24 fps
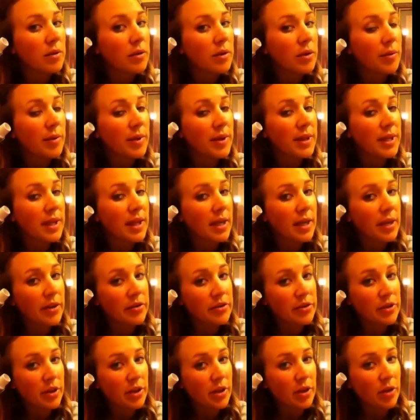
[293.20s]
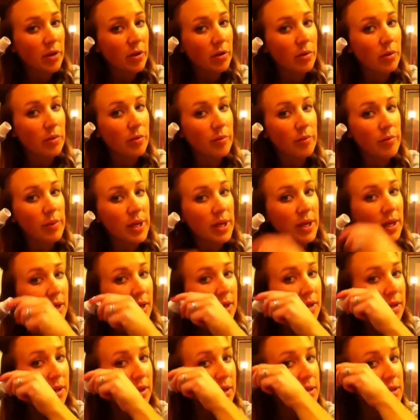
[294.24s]
we want the hair to go
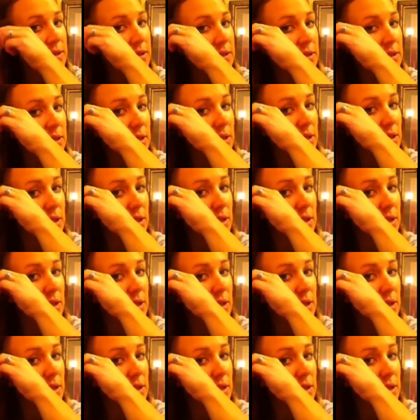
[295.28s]
behind us.